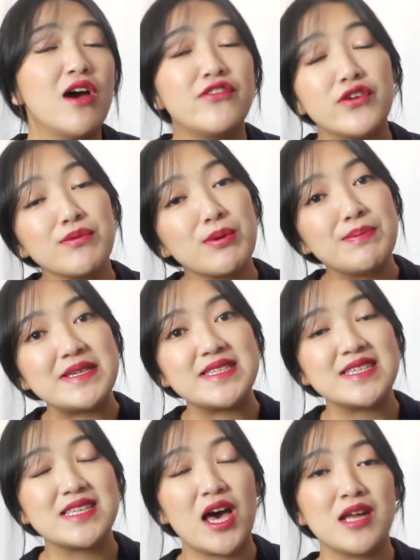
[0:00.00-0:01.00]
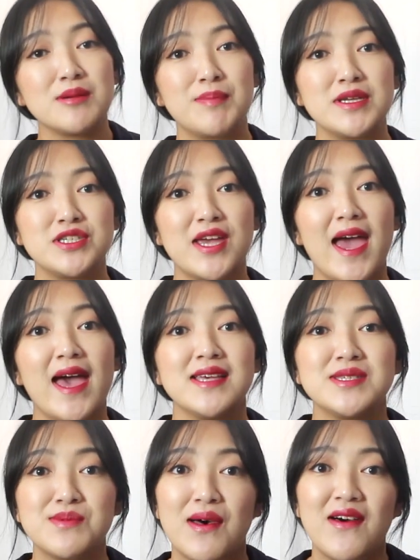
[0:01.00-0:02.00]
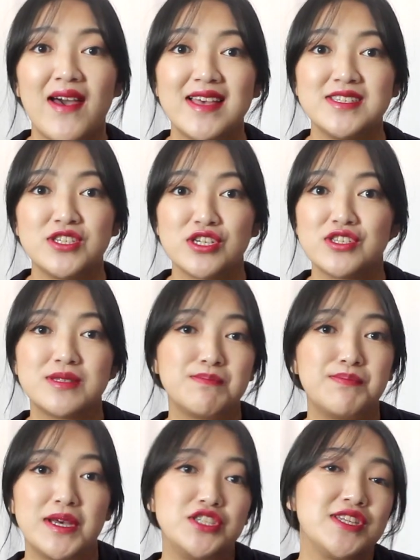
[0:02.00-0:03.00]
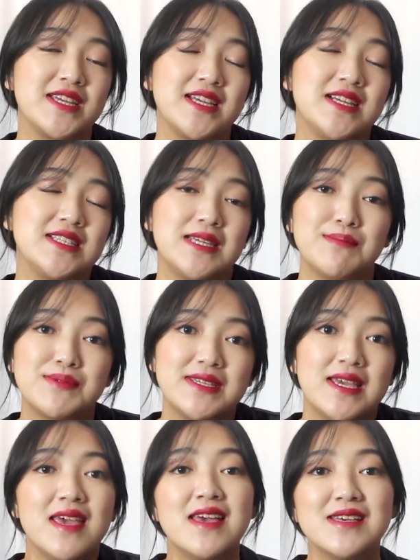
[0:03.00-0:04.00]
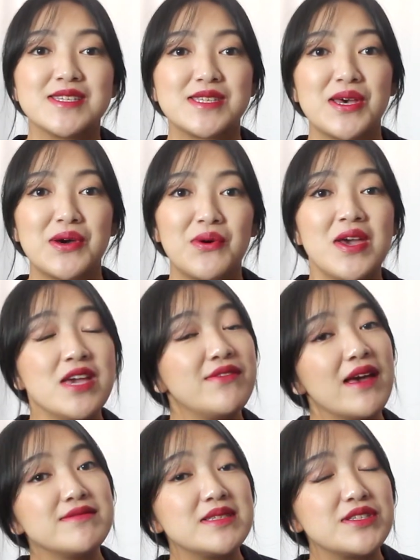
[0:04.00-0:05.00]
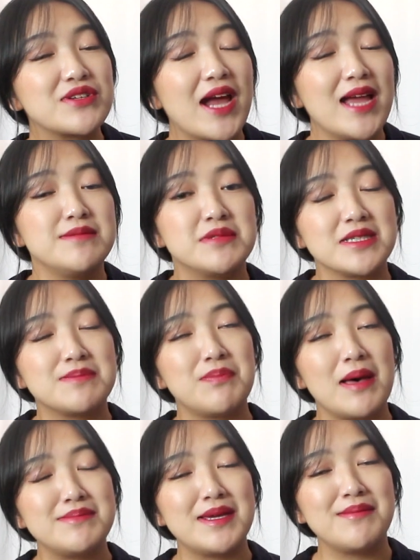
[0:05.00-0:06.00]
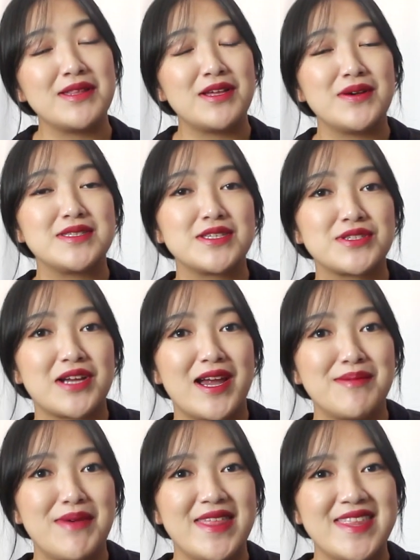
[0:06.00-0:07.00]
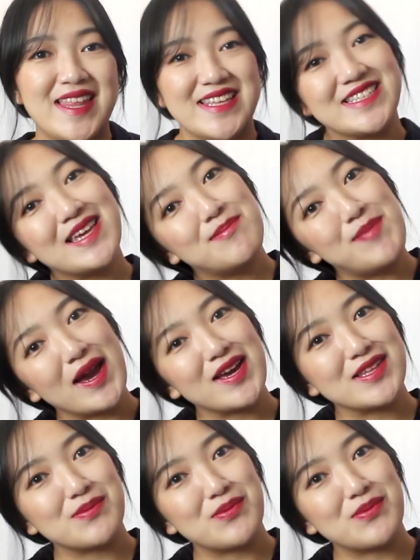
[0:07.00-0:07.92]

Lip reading: affordable pieces on a budget as well as just budgeting tips. So if you haven't subscribed, just pop down below and subscribe, and then let's get back